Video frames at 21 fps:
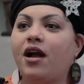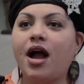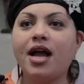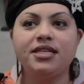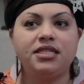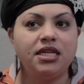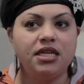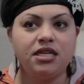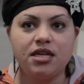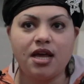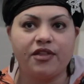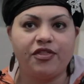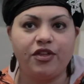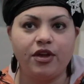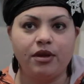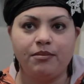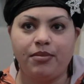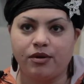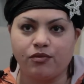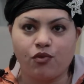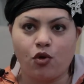I see
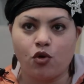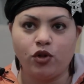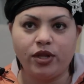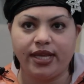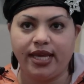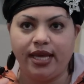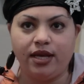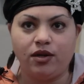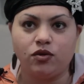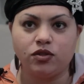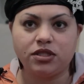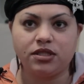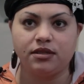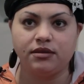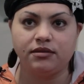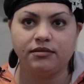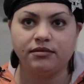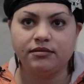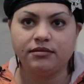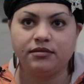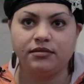nothing but rolling hills.
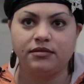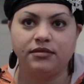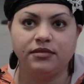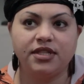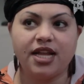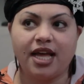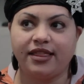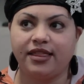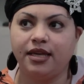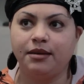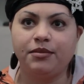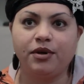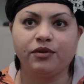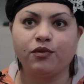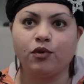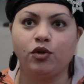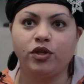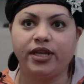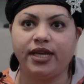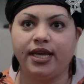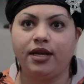Nothing but
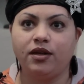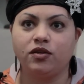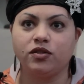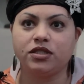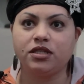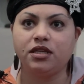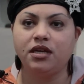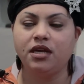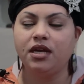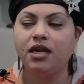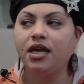rolling hills.